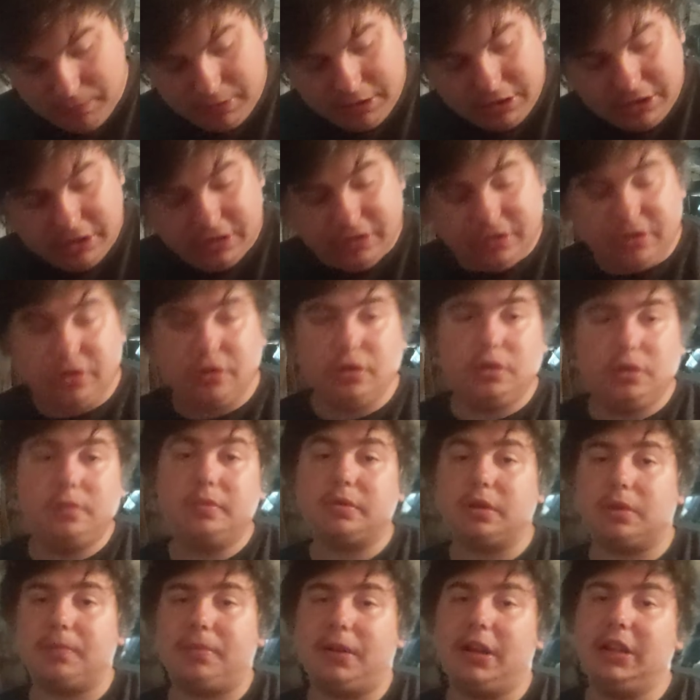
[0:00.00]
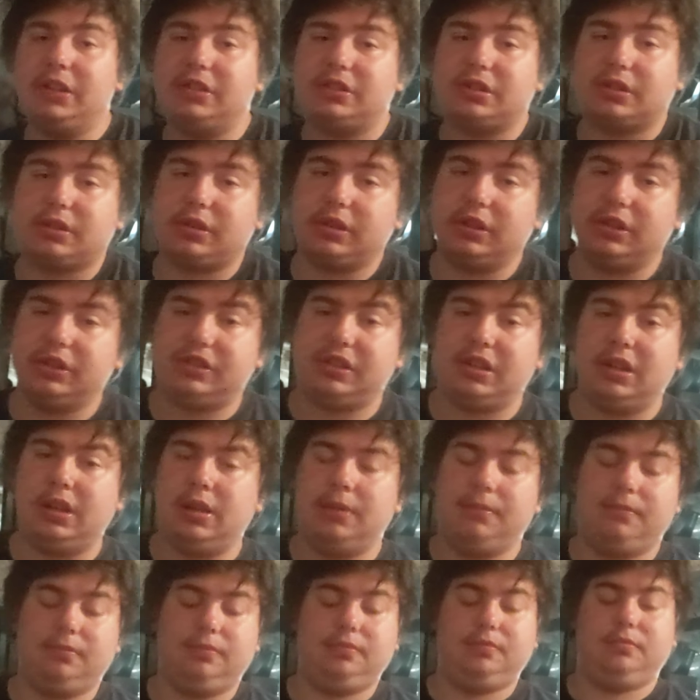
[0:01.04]
I mean, these tubes are basically the
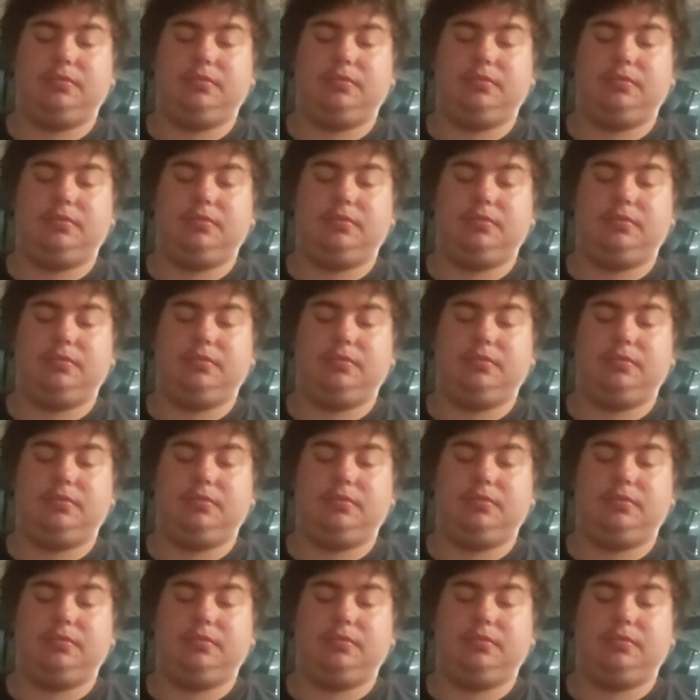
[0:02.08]
same